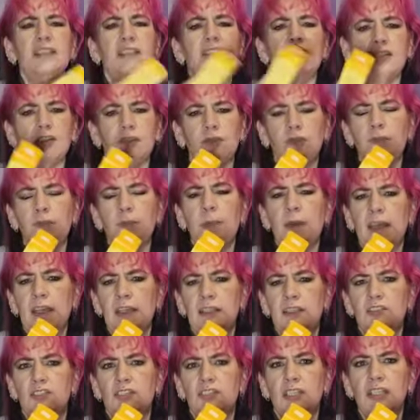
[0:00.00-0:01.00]
in different
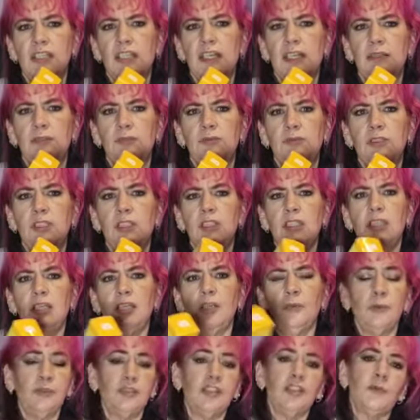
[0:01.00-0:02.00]
packaging now,
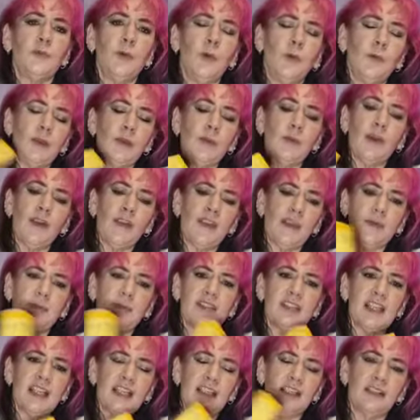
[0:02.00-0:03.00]
which is probably why they were
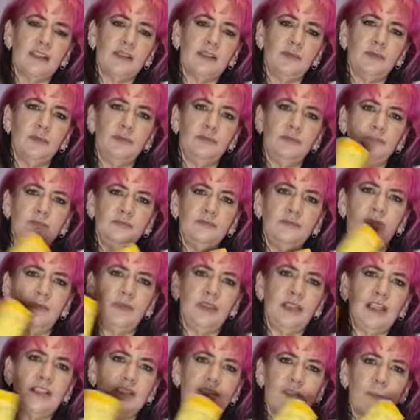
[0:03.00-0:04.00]
selling them
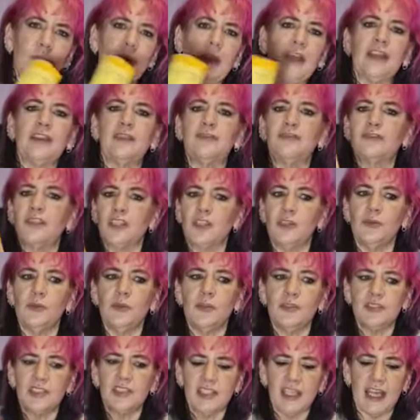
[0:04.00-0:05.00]
as a pack of two
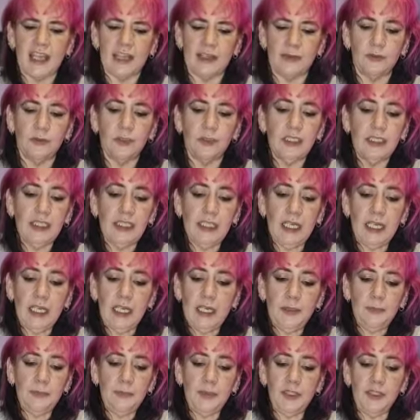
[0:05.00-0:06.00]
on sale.
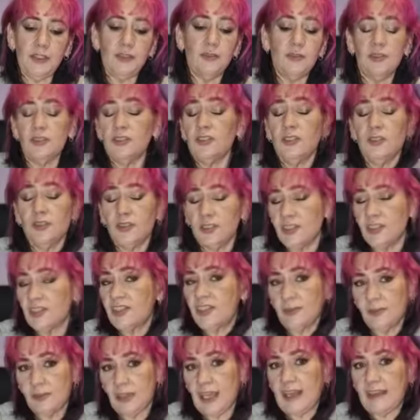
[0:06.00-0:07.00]
But you can
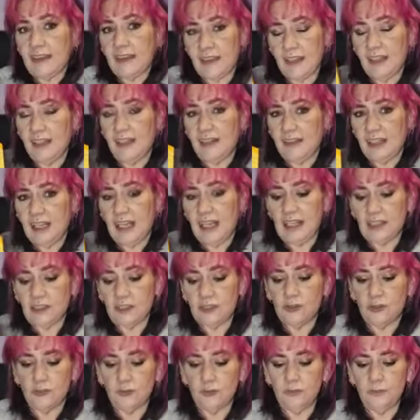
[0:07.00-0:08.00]
still get the
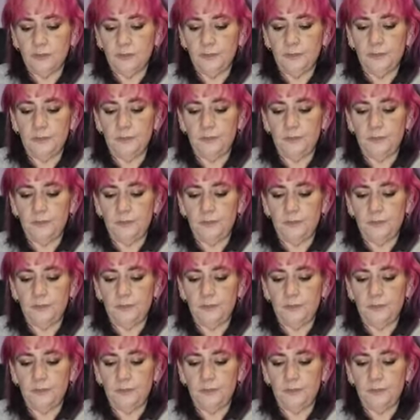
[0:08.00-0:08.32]
actual